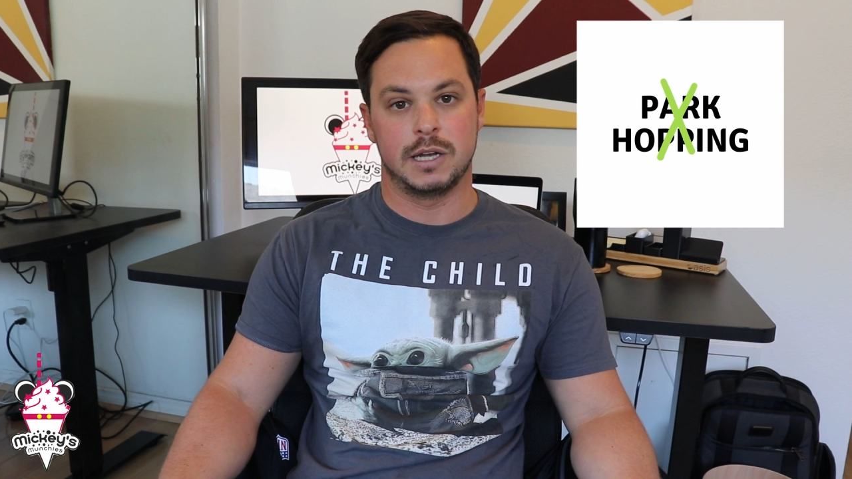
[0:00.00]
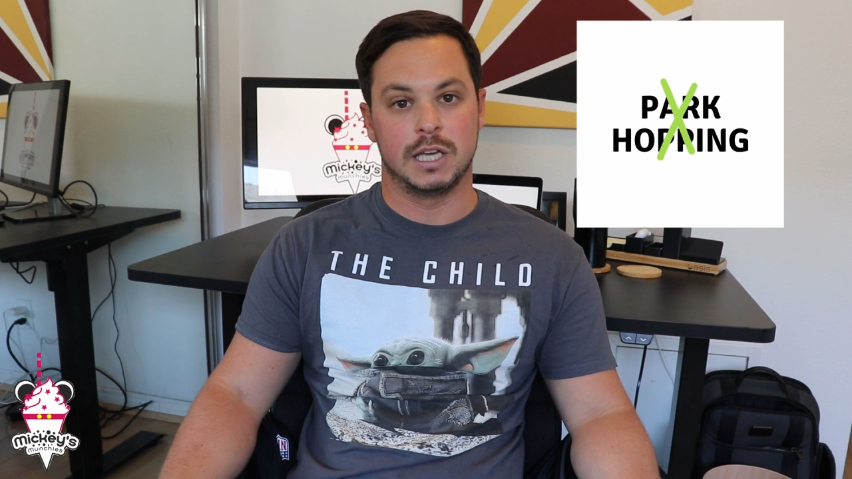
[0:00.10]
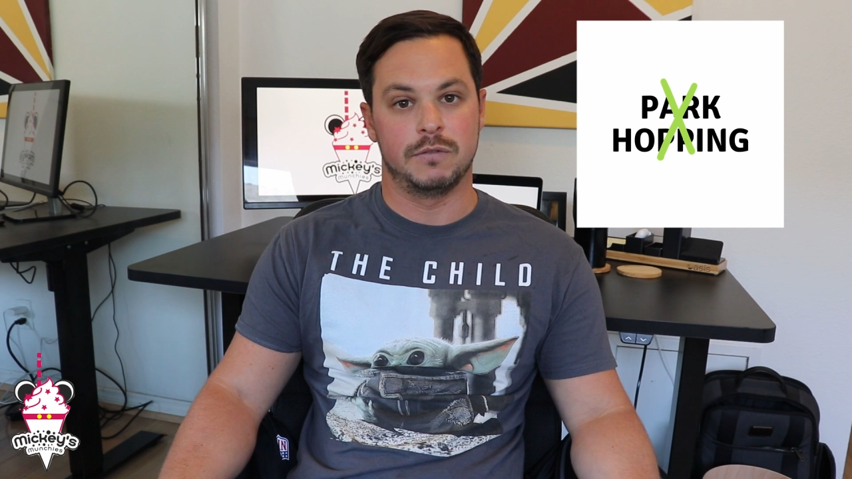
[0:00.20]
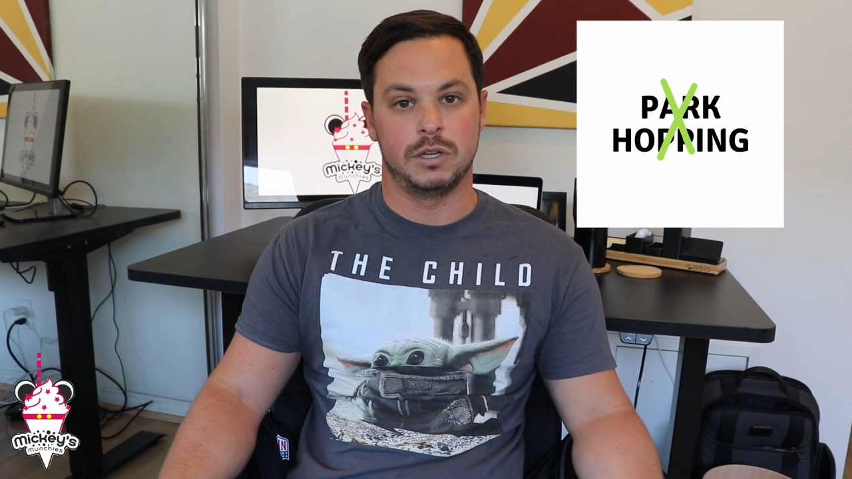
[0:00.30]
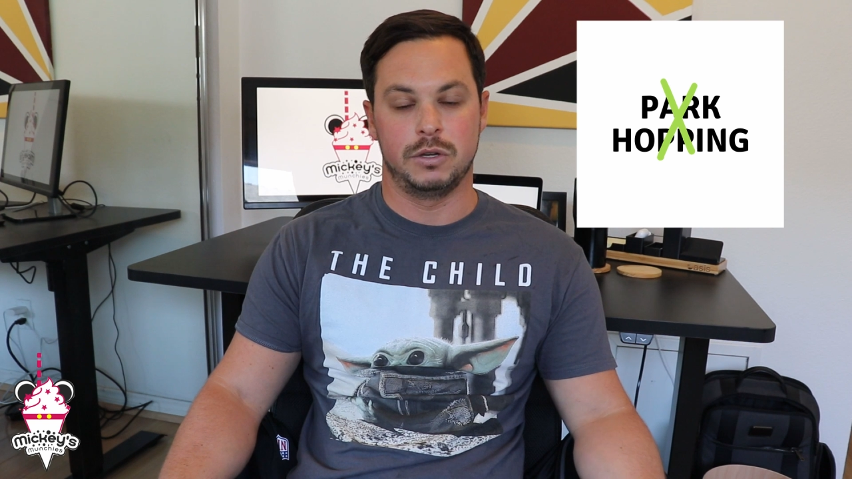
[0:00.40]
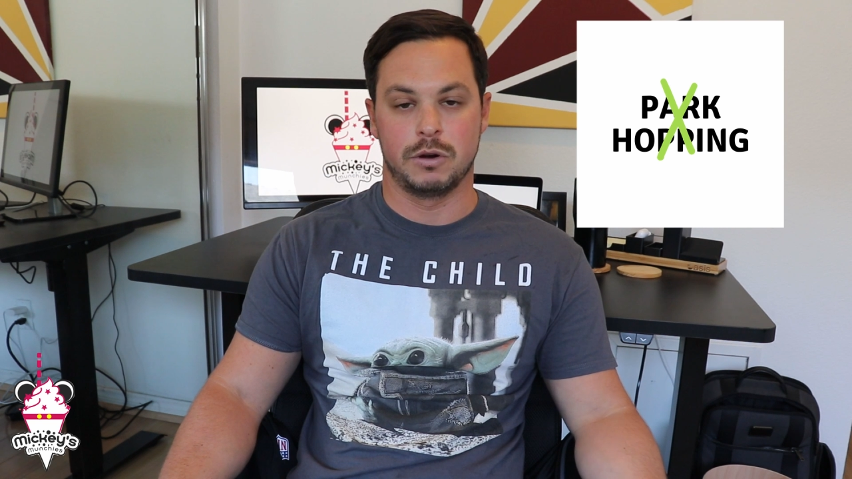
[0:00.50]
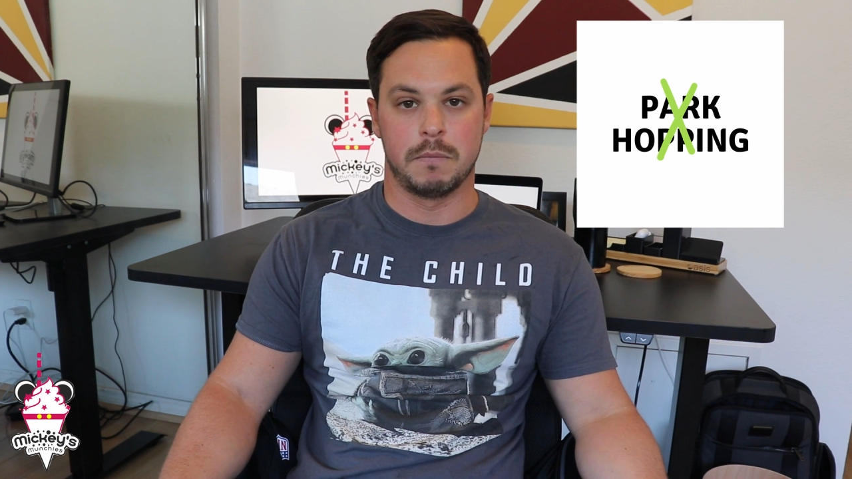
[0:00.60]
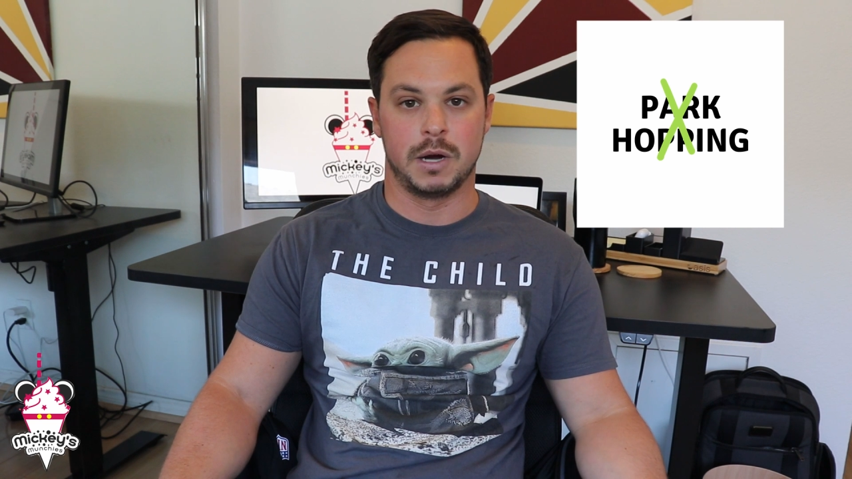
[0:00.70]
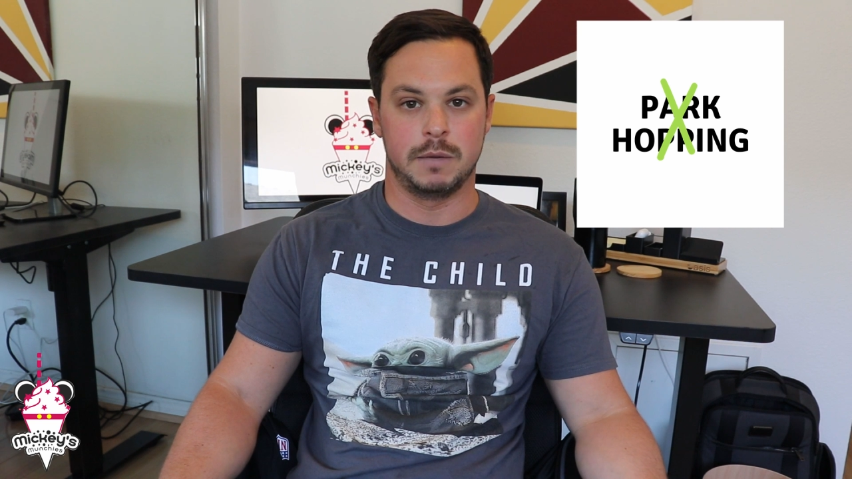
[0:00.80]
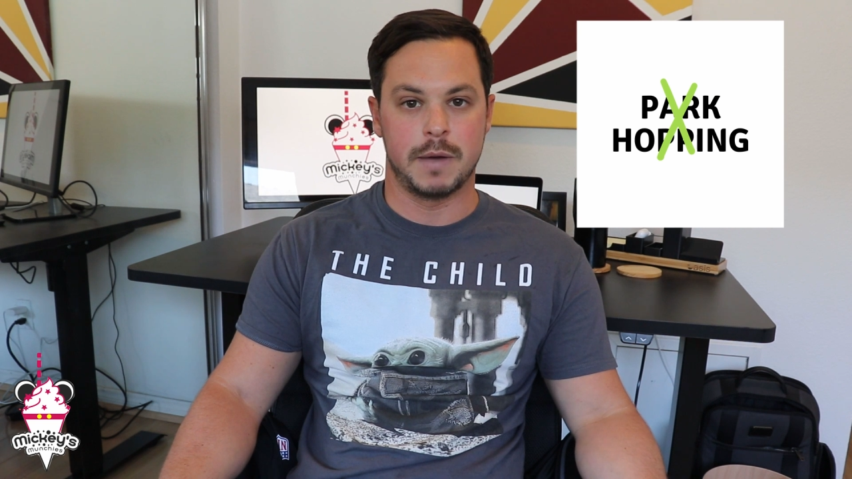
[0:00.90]
and giving you your
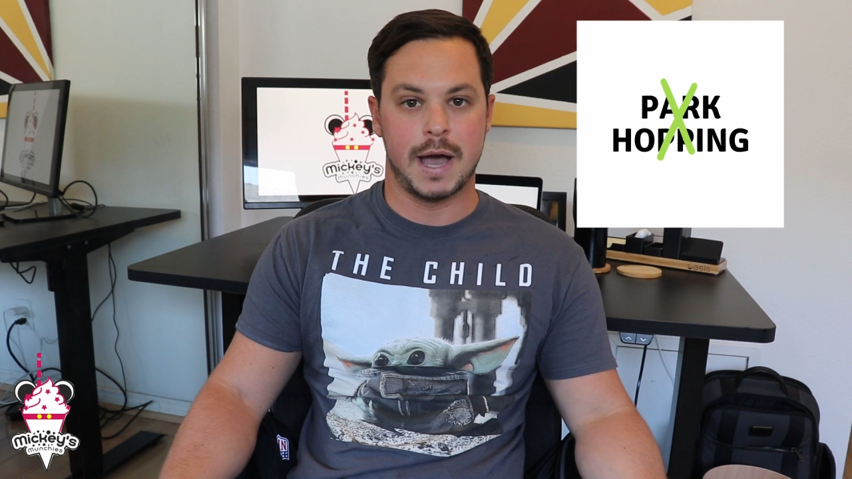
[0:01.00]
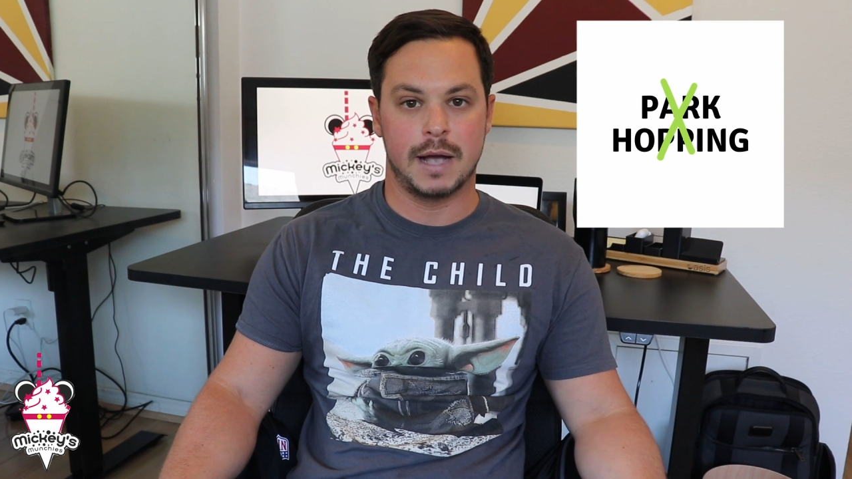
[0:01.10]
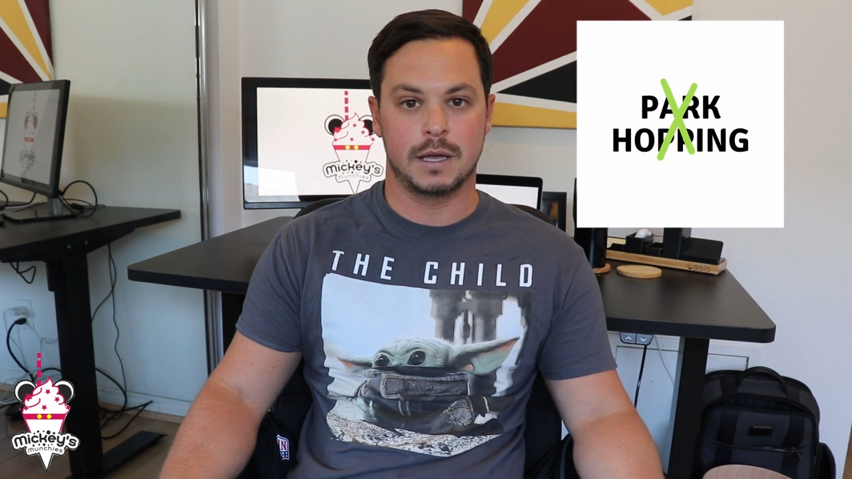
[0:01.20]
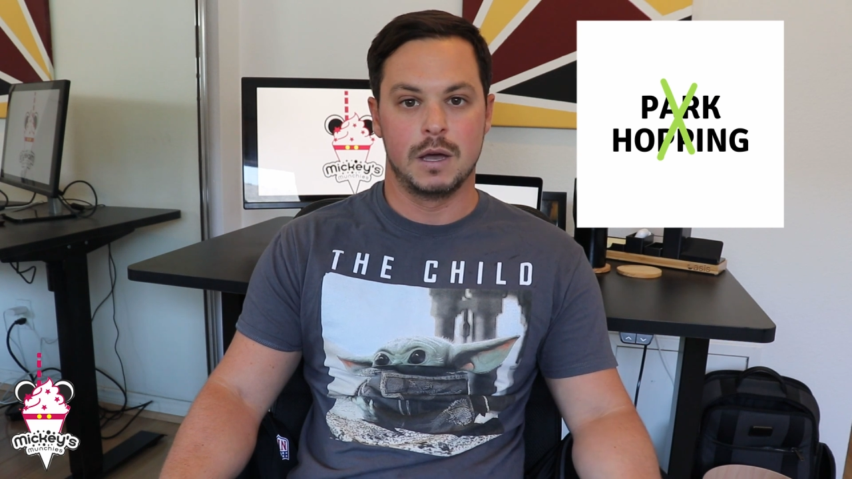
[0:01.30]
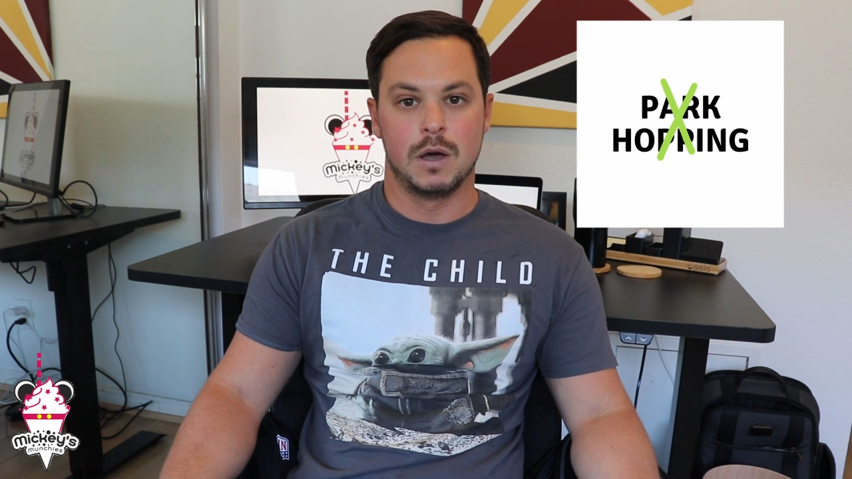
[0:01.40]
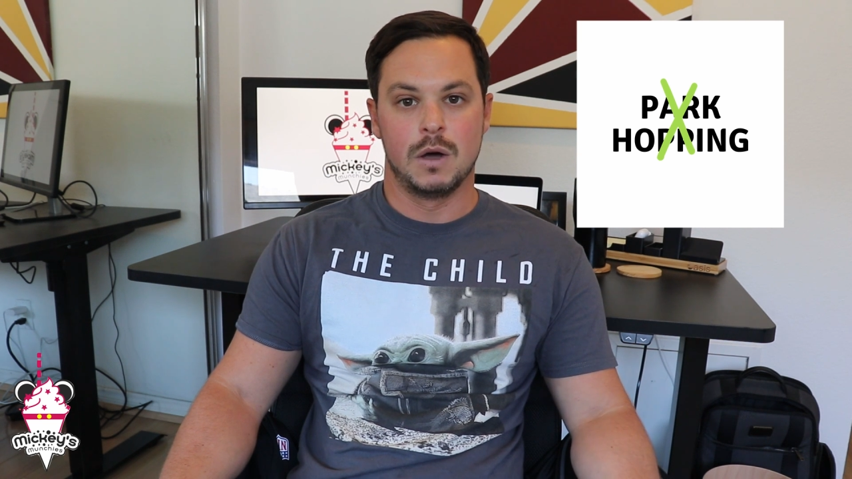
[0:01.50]
money back,